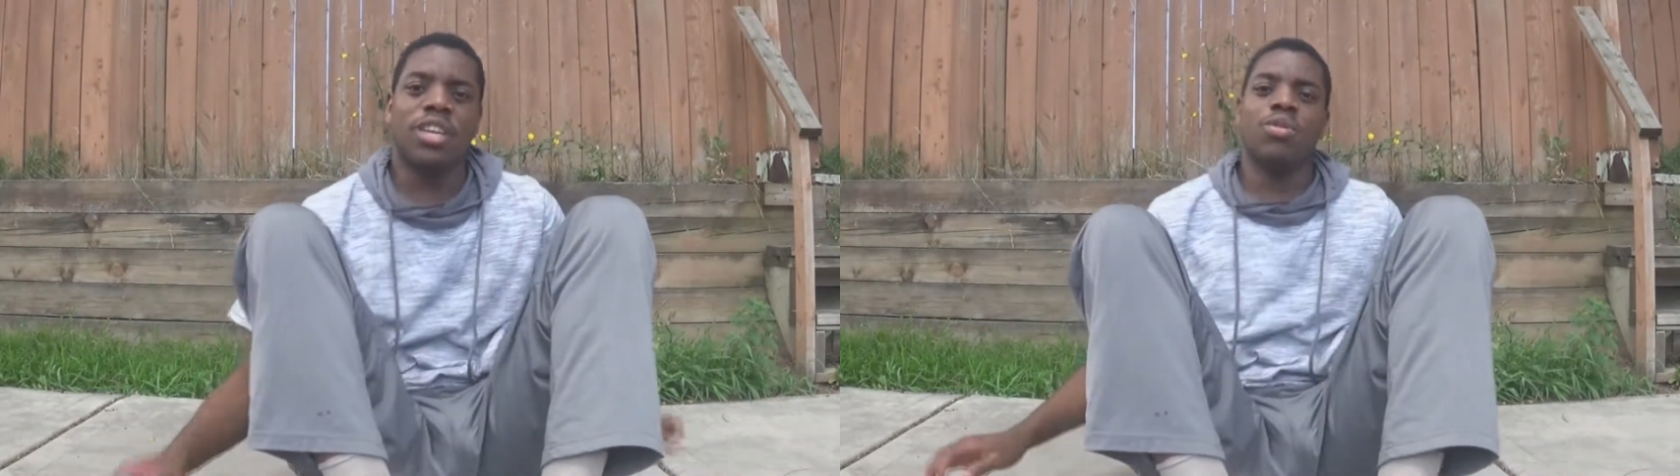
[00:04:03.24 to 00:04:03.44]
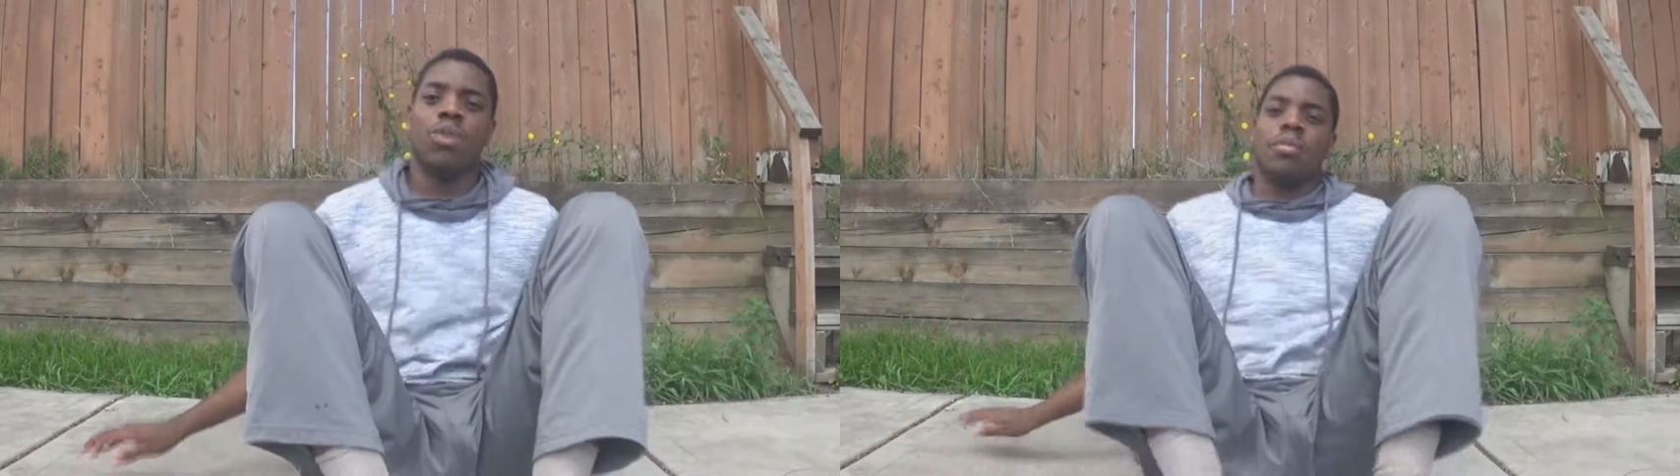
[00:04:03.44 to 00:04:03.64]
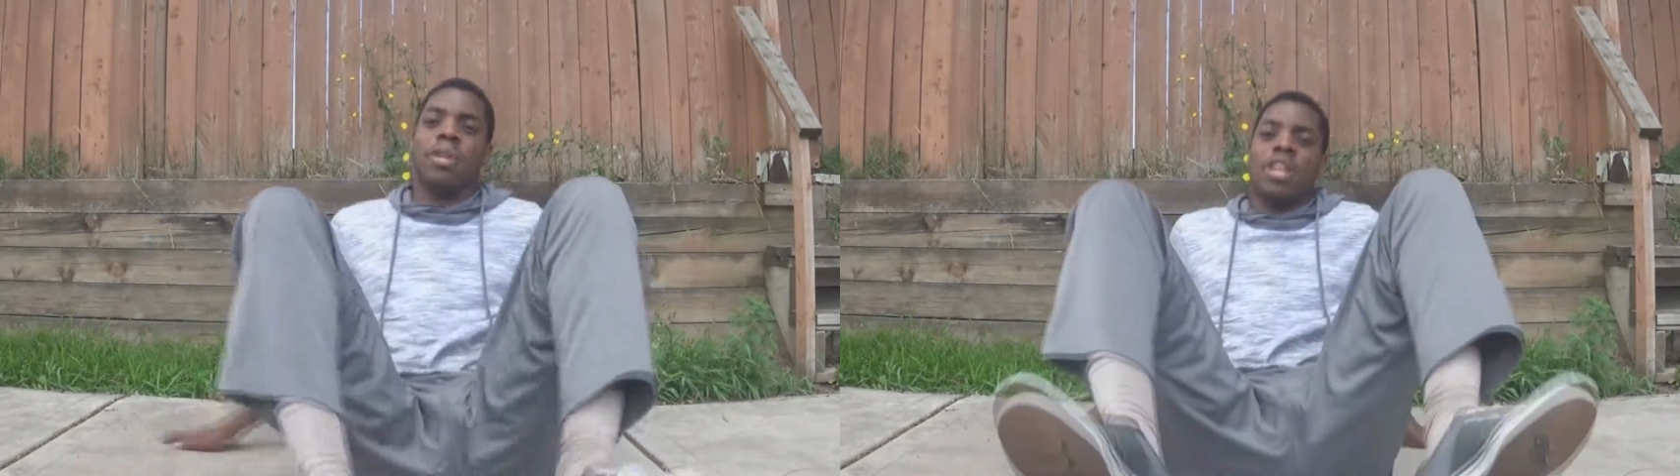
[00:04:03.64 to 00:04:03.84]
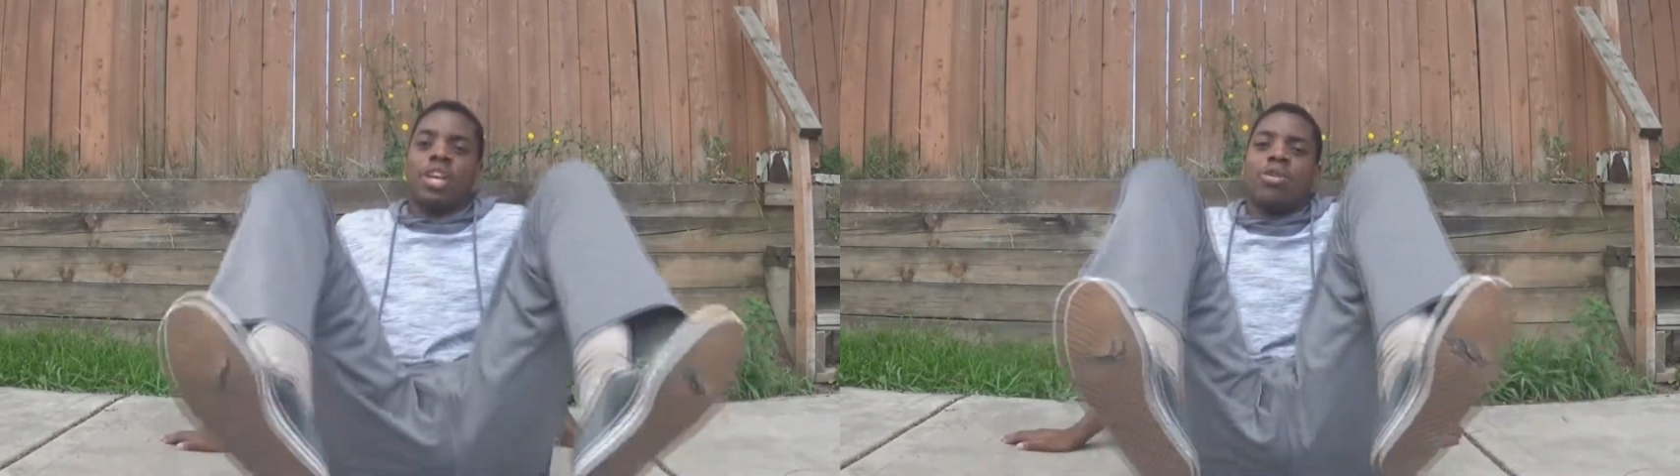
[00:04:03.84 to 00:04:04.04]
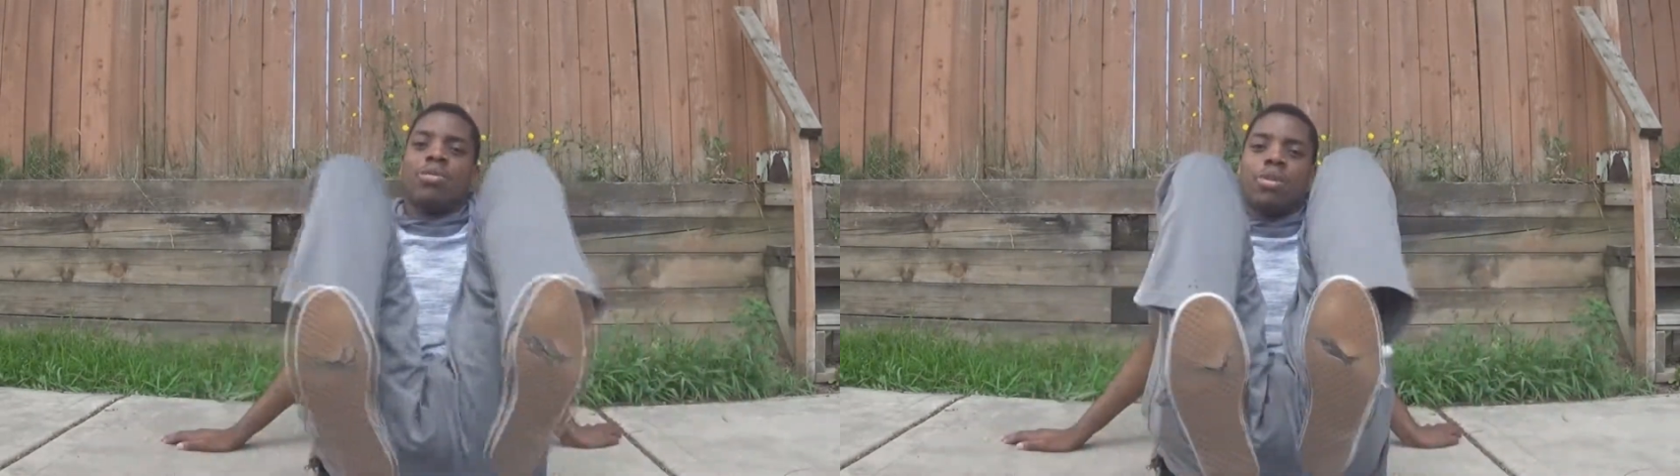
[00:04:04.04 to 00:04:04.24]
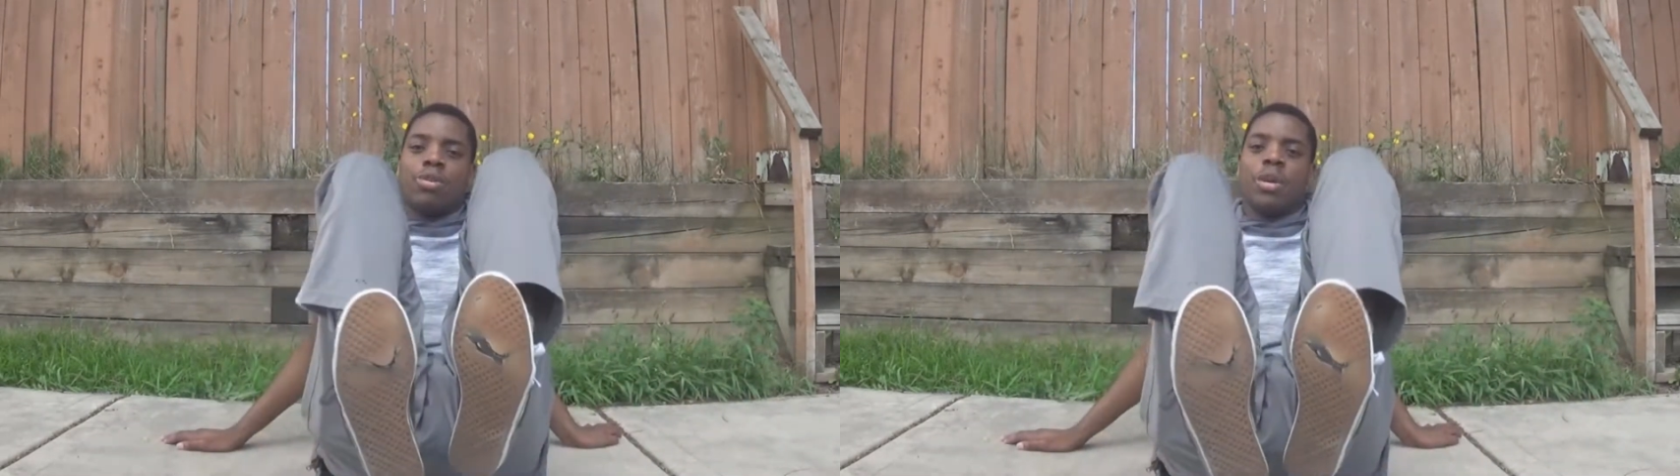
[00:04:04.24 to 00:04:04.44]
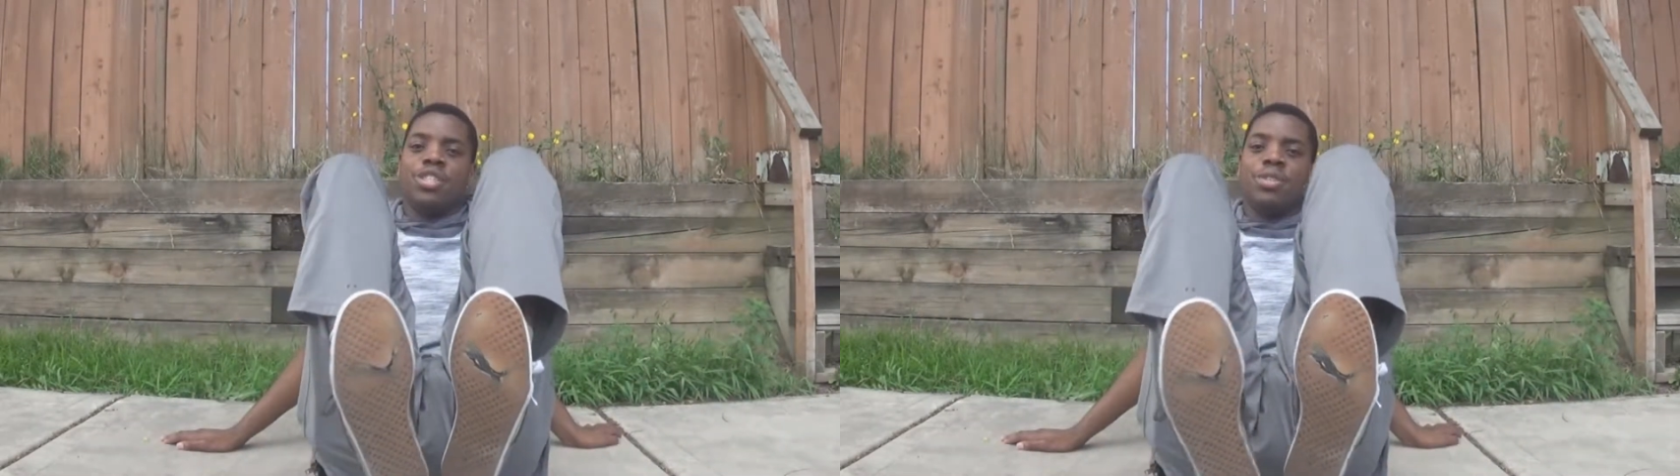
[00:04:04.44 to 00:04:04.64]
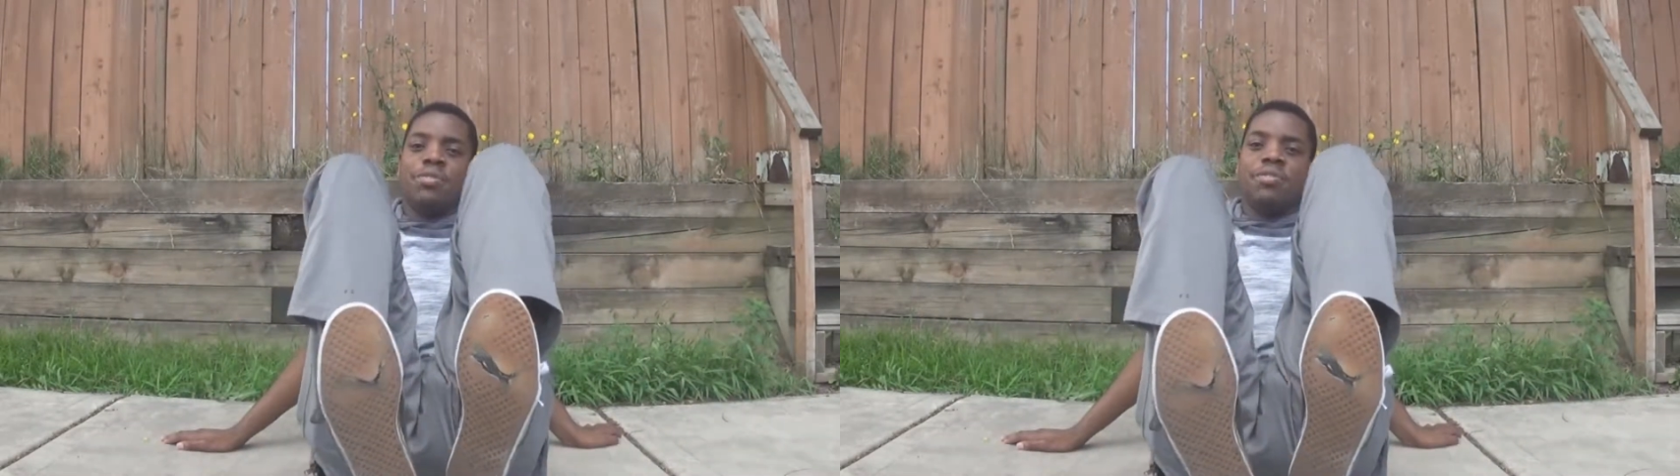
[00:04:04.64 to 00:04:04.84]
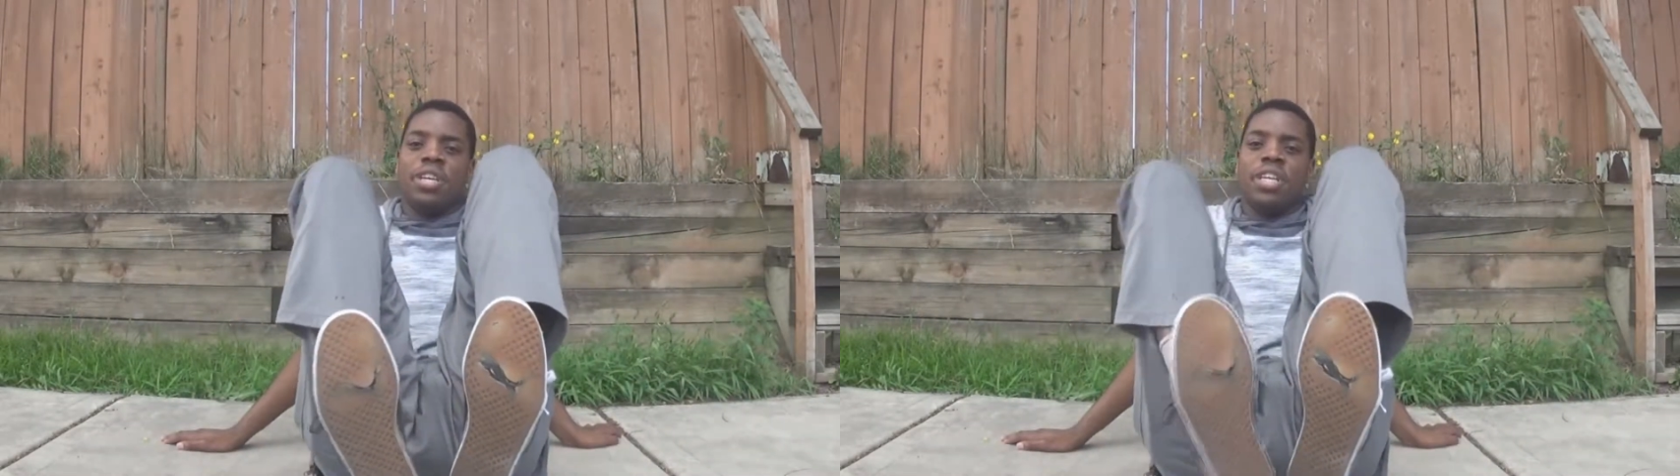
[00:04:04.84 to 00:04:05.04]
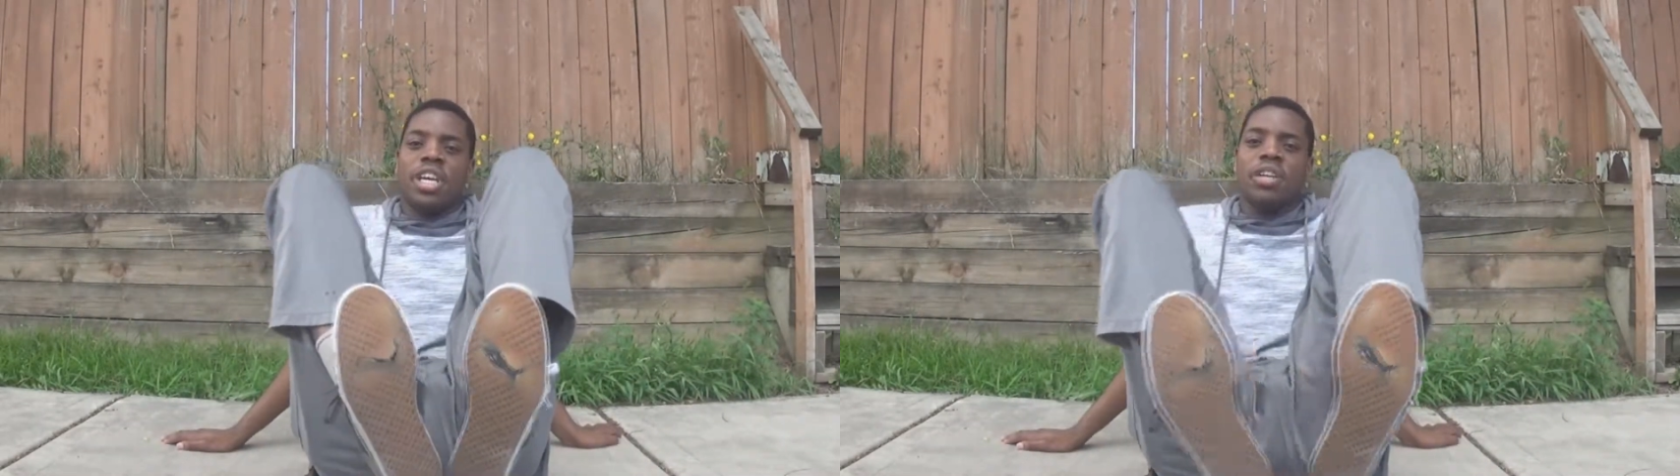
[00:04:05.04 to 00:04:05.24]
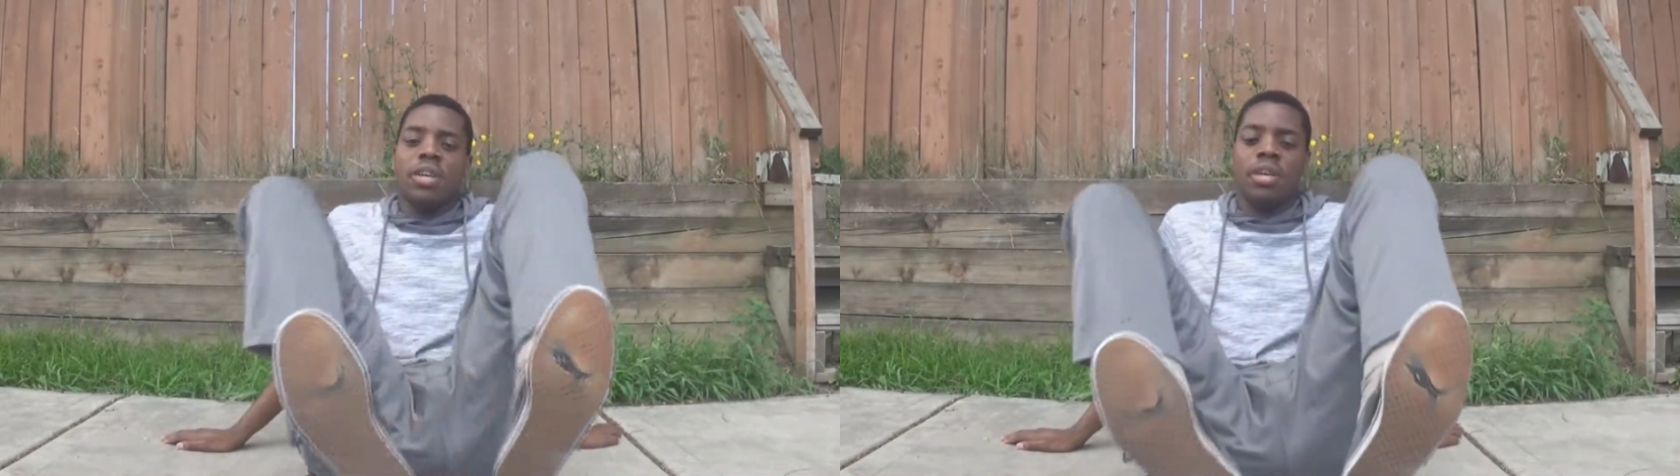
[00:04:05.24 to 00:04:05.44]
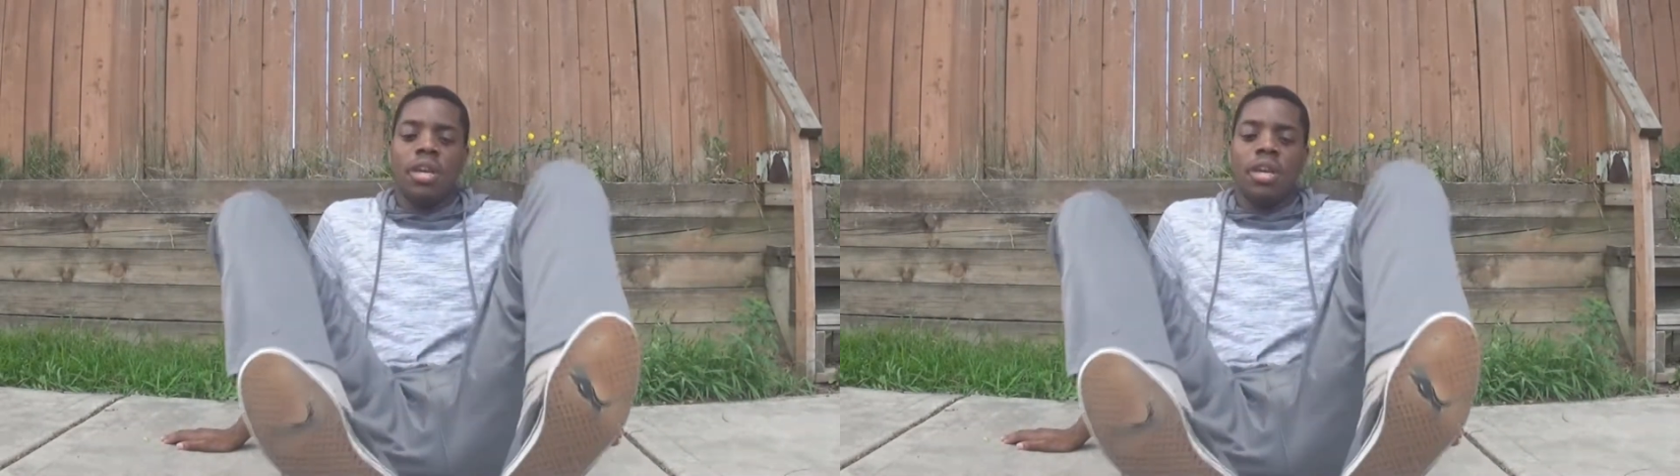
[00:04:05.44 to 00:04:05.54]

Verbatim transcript: Like, you know what I mean? Like, crunch your feet in.